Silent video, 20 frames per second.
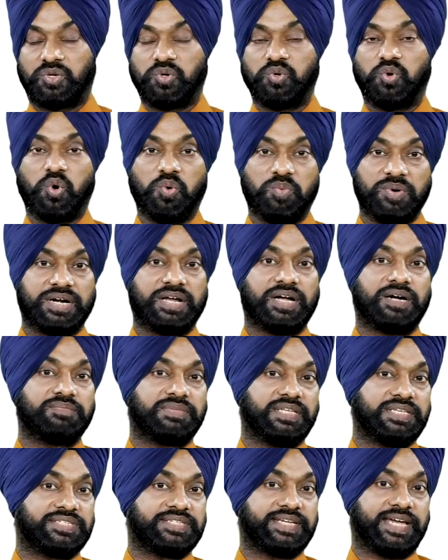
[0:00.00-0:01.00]
To
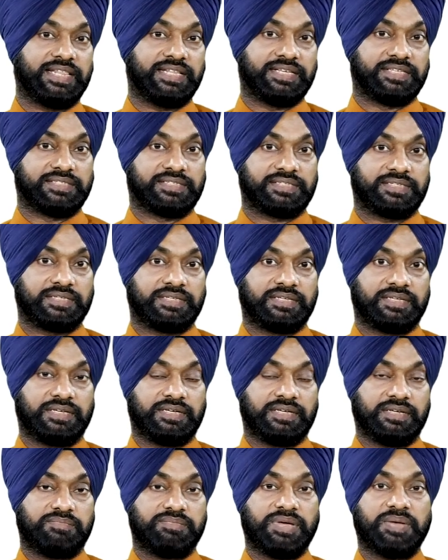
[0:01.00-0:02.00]
overcome this challenge,
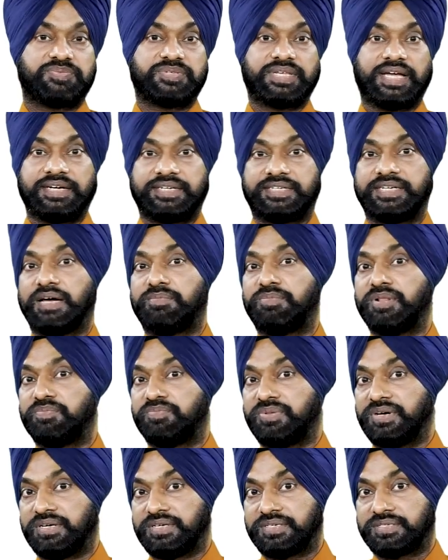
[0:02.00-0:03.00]
website
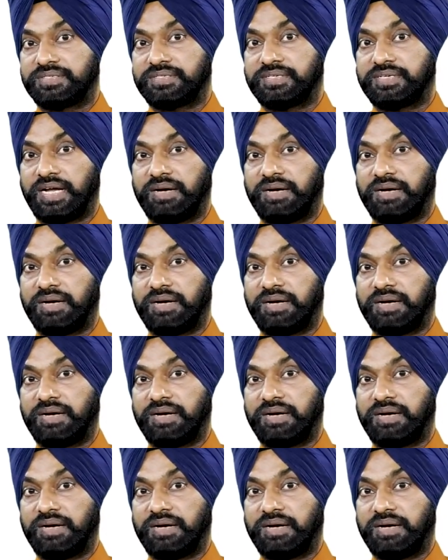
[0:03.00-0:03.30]
developers